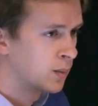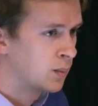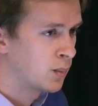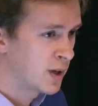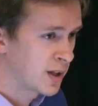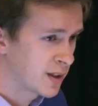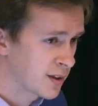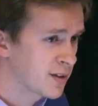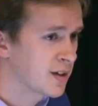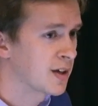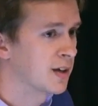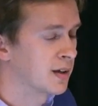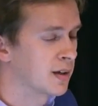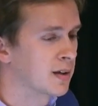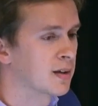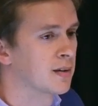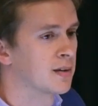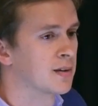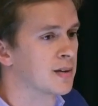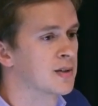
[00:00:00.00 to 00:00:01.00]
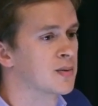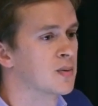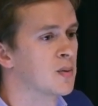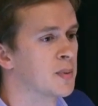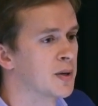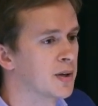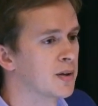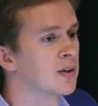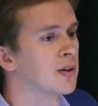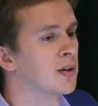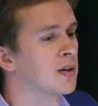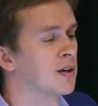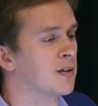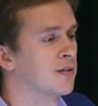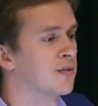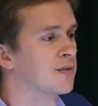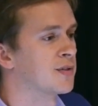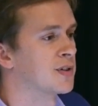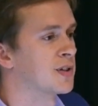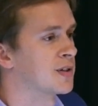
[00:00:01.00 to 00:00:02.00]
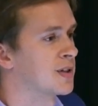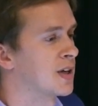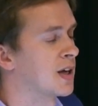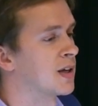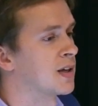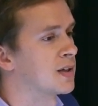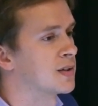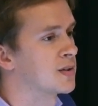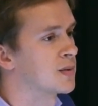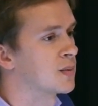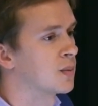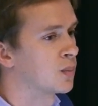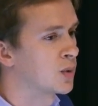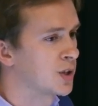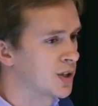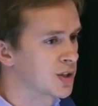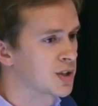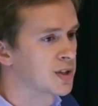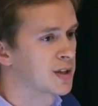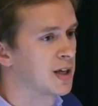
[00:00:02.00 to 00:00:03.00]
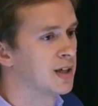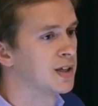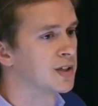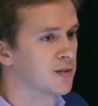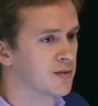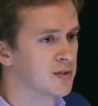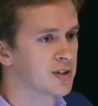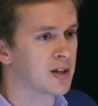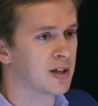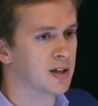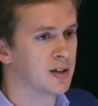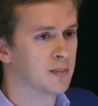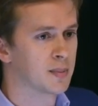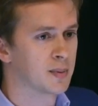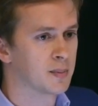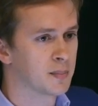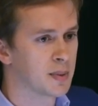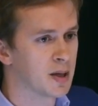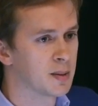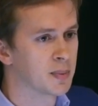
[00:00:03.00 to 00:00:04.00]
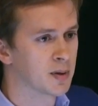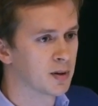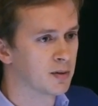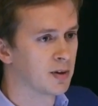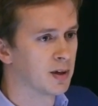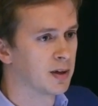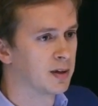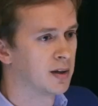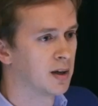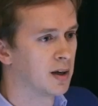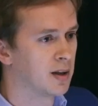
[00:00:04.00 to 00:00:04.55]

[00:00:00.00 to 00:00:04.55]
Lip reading: We think this will be good enough to tell us which stage of sleep people are in,